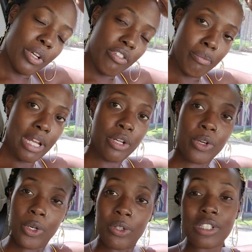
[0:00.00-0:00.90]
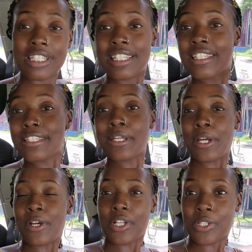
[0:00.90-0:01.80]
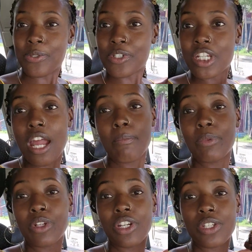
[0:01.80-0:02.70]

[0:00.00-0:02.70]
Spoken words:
one of my goals this year, this new chapter,